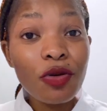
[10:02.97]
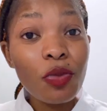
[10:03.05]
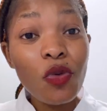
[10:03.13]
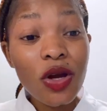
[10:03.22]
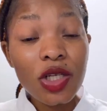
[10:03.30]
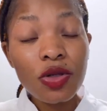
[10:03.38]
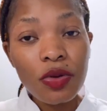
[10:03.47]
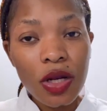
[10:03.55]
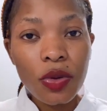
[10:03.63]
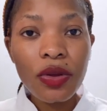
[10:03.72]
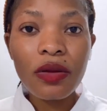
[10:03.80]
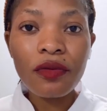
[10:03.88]
from what you are
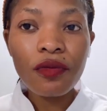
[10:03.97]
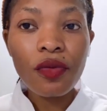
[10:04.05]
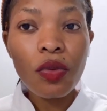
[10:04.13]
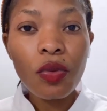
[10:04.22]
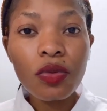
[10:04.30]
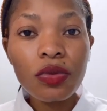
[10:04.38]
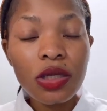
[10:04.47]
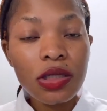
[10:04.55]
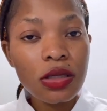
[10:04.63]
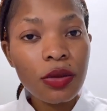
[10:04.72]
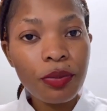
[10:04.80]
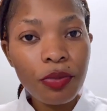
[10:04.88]
looking for.
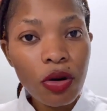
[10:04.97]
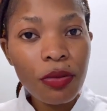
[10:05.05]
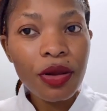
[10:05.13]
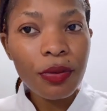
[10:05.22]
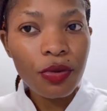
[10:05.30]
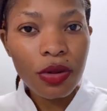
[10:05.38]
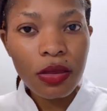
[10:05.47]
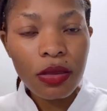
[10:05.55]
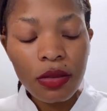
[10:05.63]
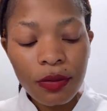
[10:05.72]
That's the problem with